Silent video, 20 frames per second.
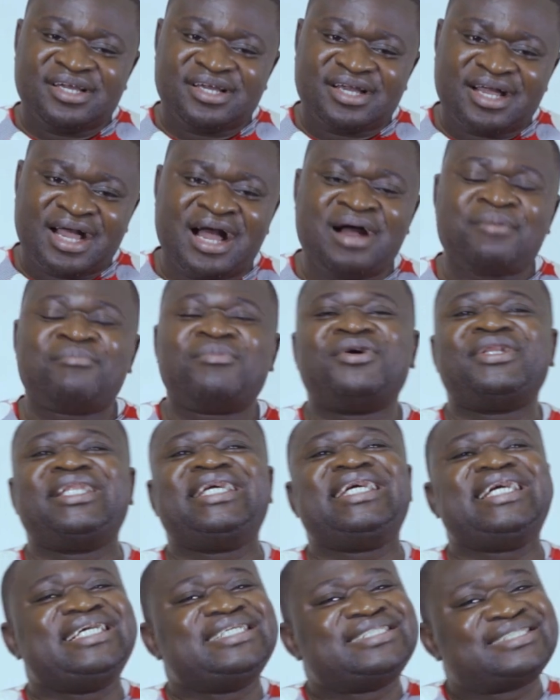
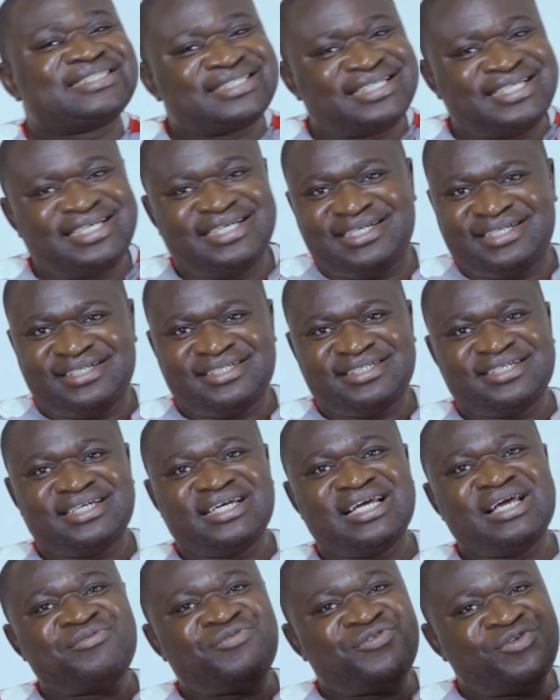Harmony is key.
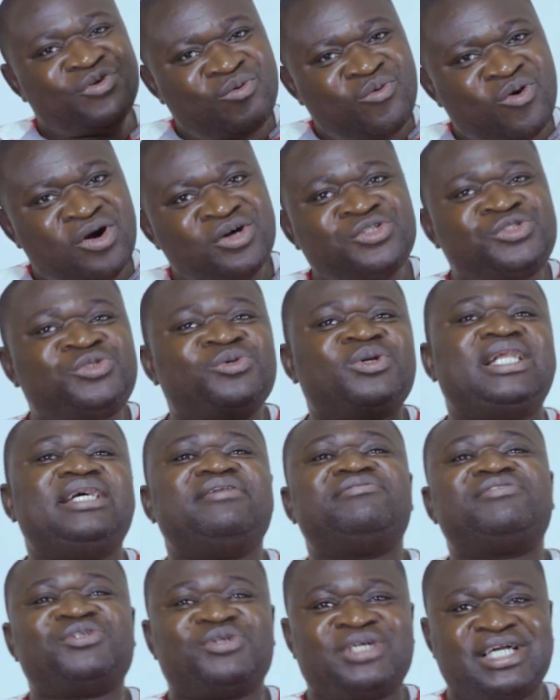If you want to
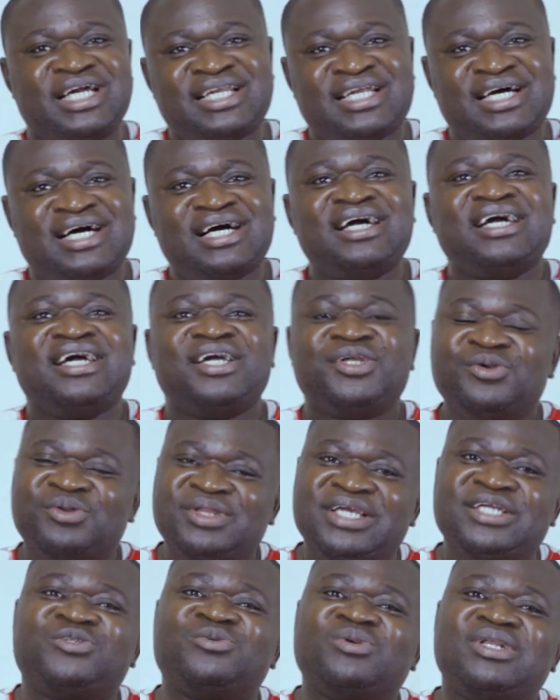live together, you
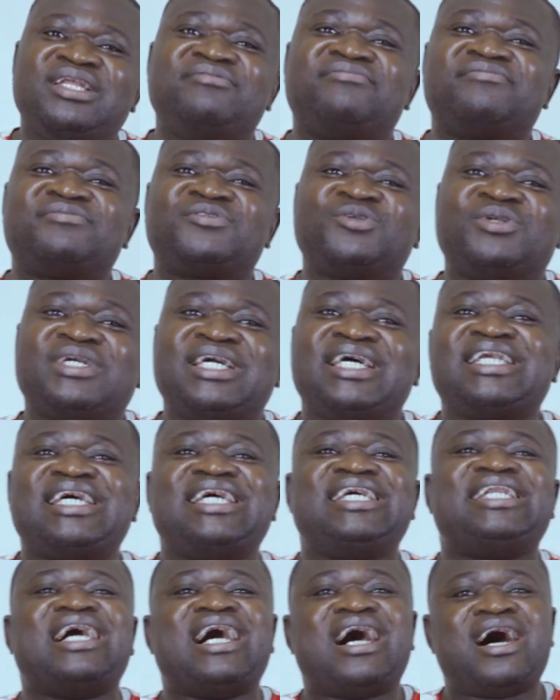need to live together
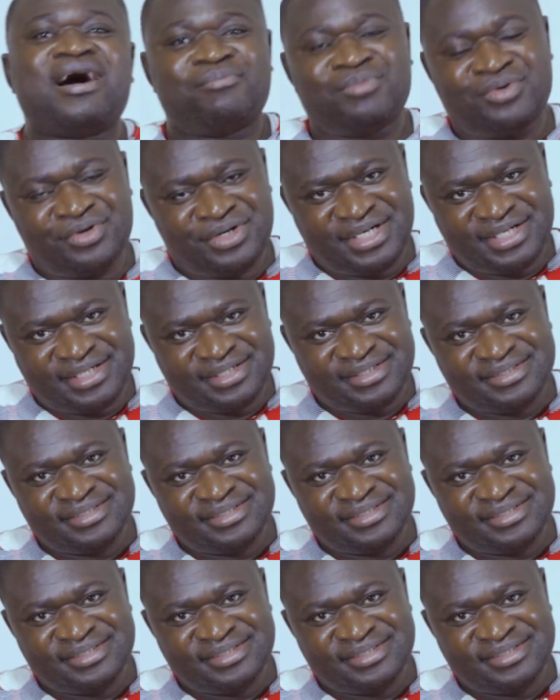in harmony.